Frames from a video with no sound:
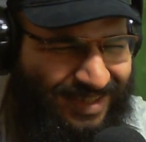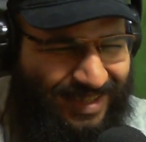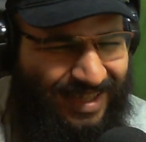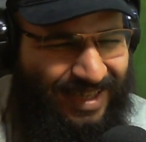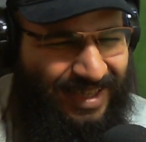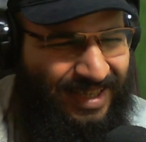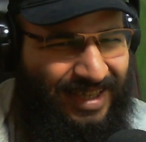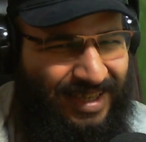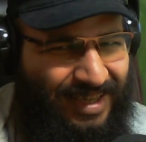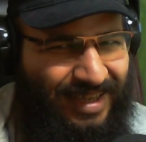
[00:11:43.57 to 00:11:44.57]

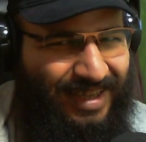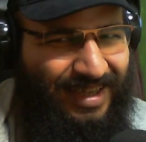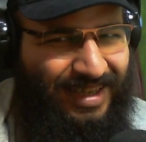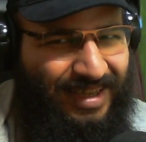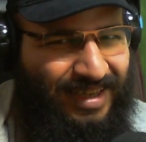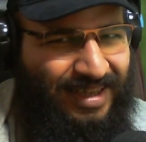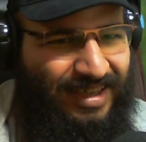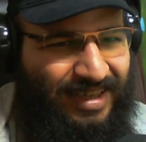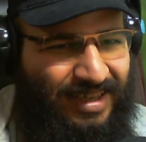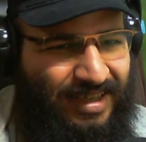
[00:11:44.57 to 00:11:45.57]

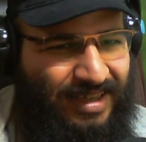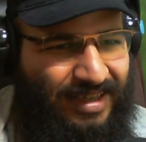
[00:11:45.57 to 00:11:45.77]
[no speech]